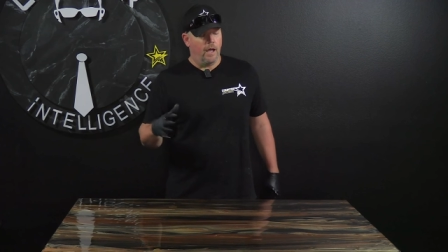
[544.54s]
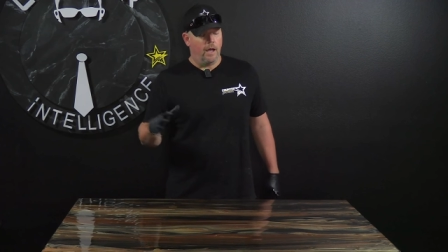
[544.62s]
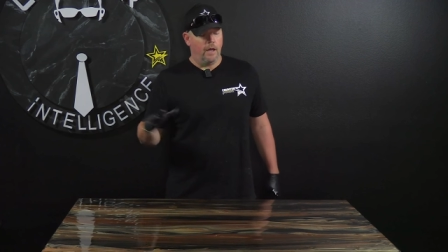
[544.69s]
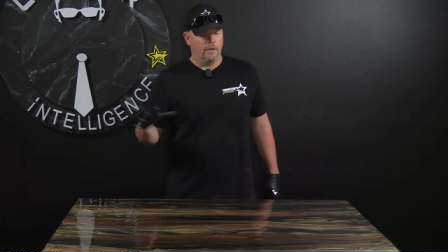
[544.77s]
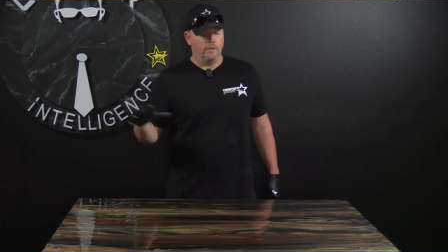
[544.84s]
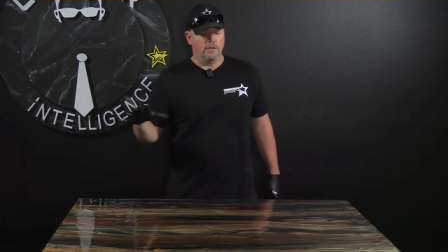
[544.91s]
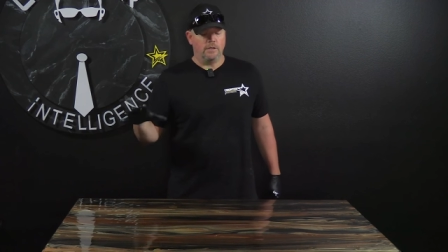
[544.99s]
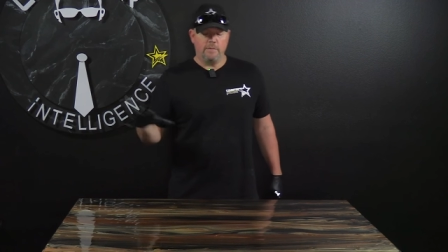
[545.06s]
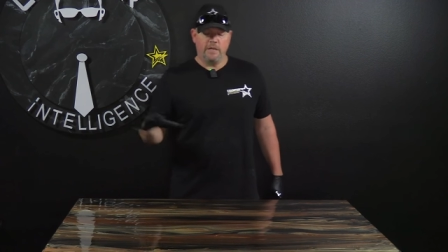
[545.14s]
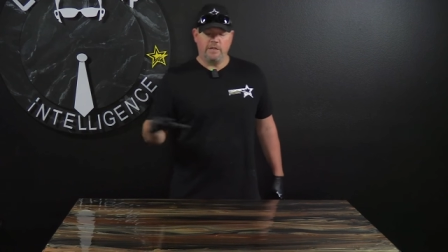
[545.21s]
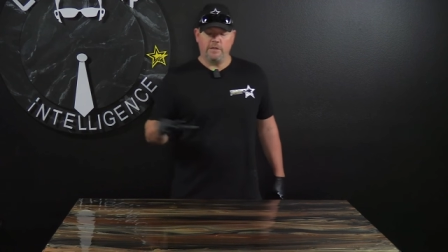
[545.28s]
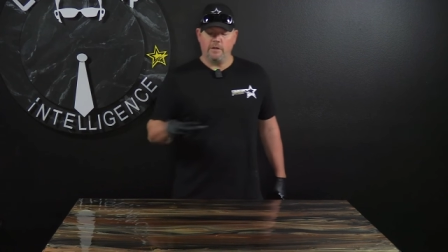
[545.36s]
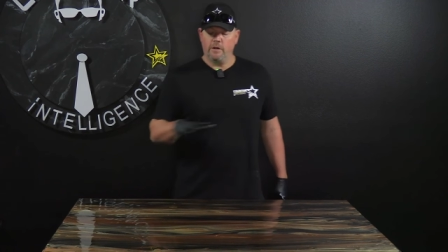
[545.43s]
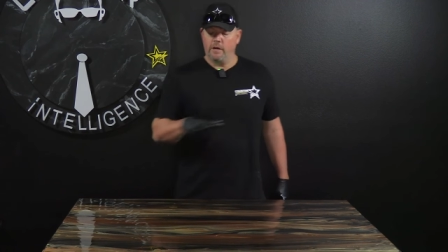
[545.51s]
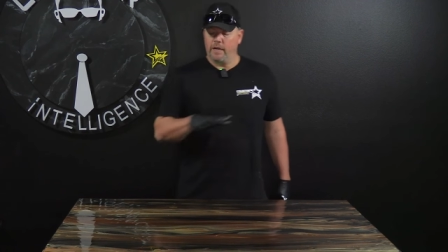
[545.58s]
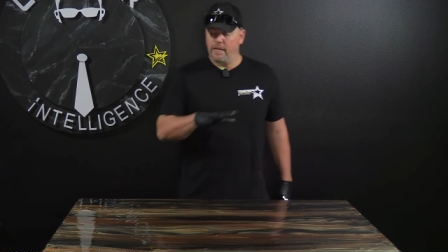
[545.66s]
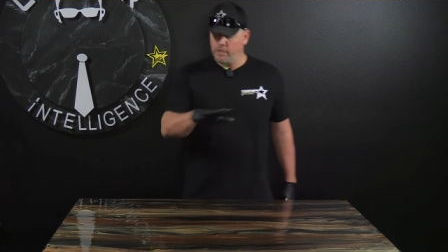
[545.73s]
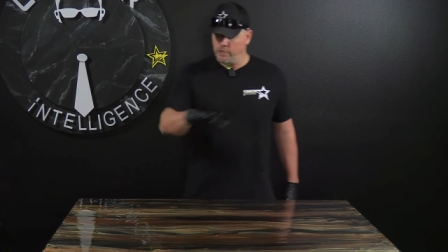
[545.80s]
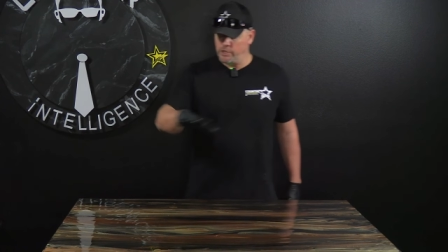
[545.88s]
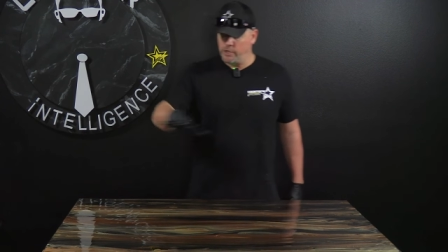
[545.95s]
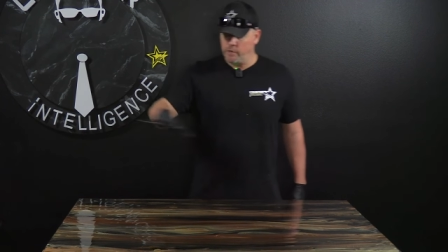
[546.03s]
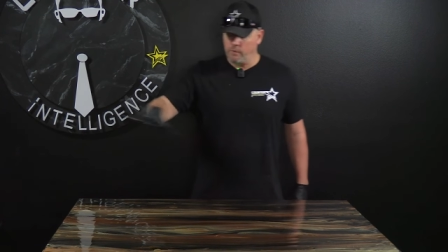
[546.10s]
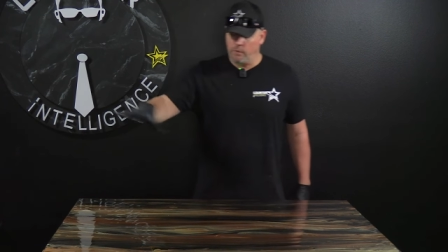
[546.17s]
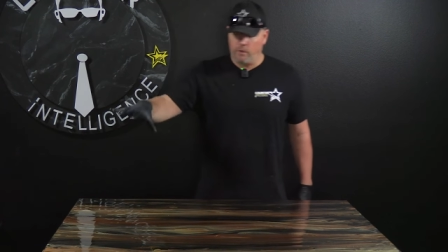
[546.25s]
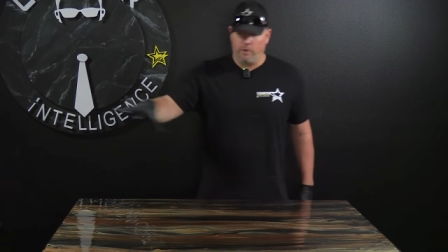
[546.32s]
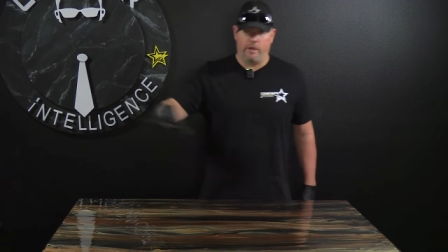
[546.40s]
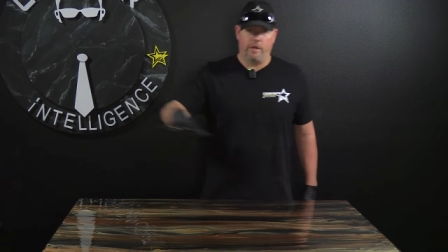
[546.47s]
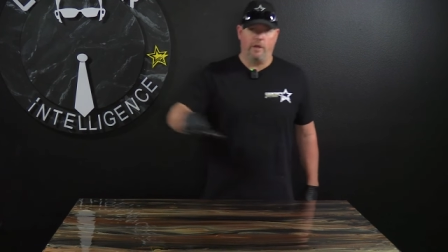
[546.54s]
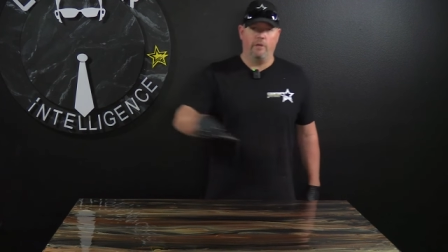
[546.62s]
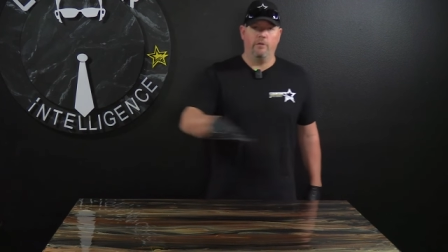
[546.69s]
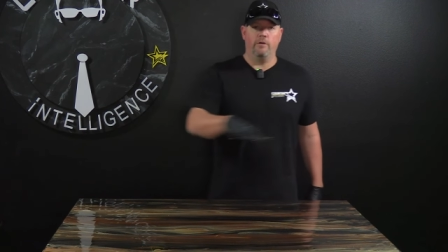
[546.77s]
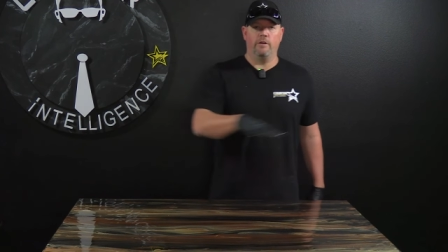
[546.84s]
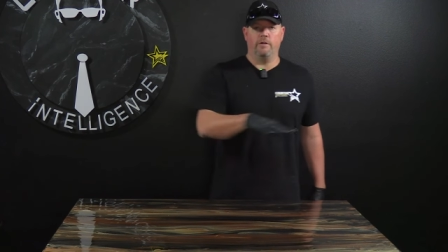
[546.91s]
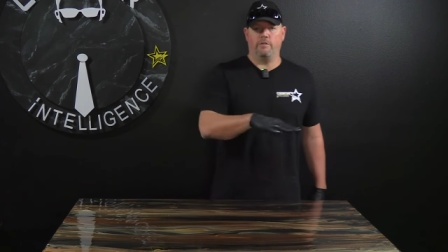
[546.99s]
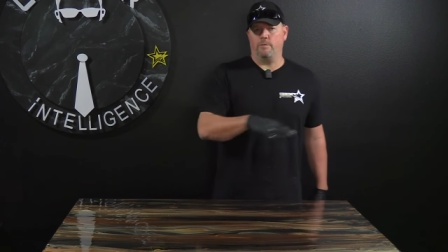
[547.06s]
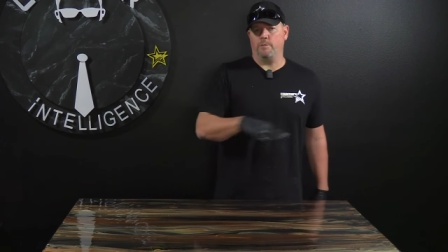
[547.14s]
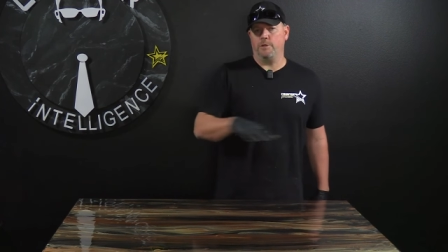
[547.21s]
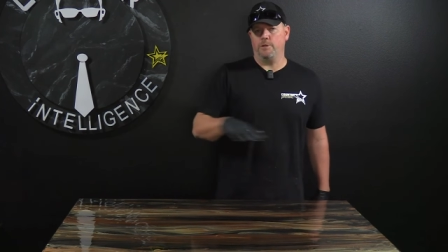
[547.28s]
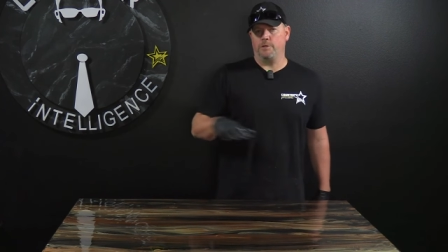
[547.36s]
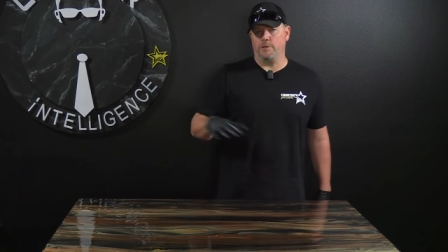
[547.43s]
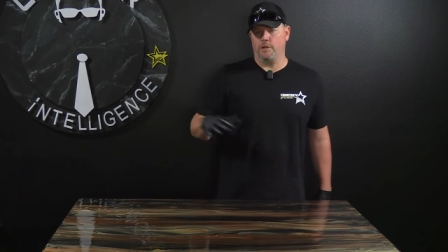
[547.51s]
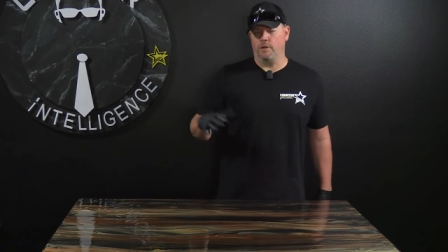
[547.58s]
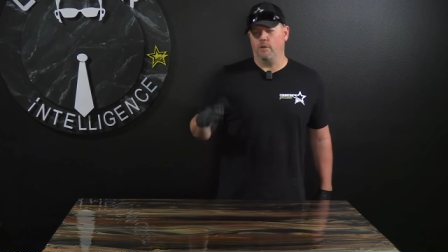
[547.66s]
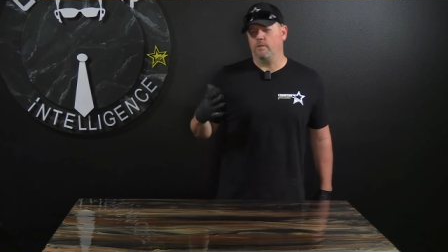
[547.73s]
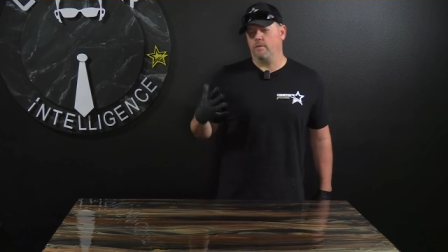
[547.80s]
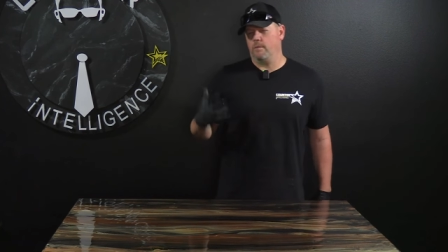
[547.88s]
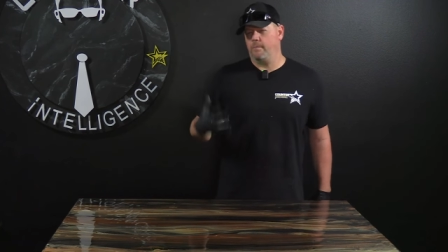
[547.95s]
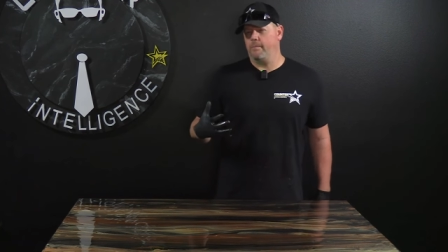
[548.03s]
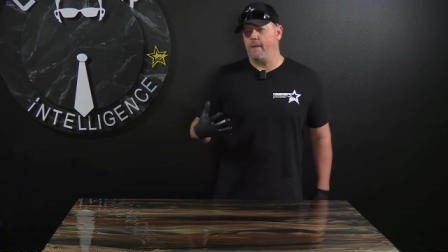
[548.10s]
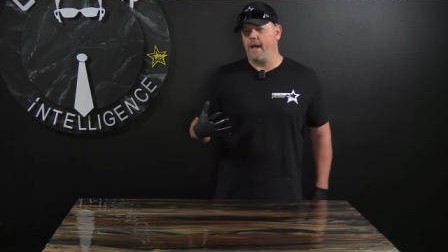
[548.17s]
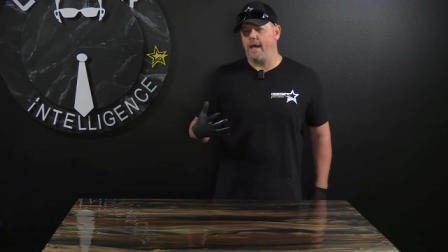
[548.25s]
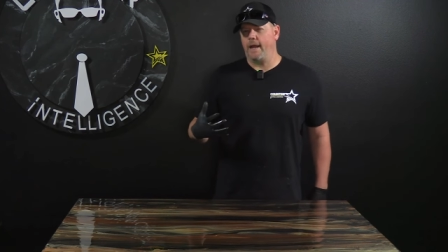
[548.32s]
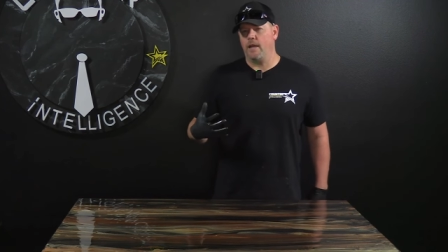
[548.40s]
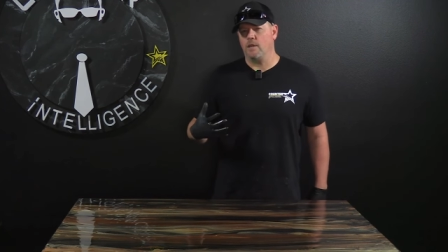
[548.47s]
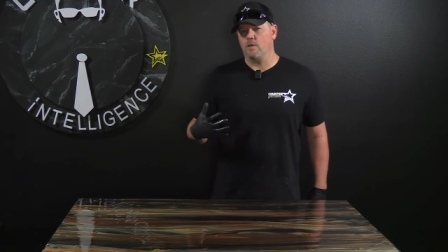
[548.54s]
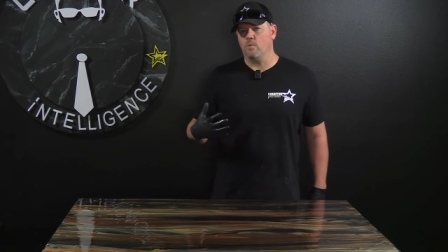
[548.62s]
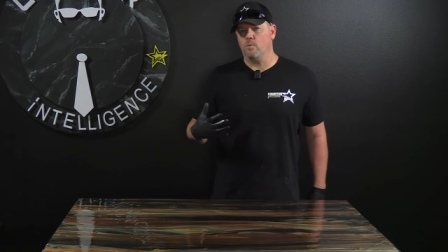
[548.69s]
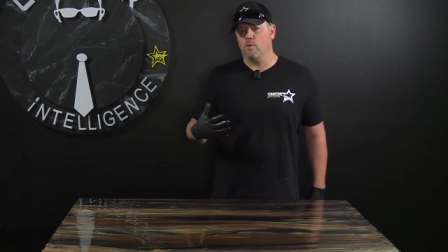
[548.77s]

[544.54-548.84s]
Uh, just make sure in general the color distribution looks about how you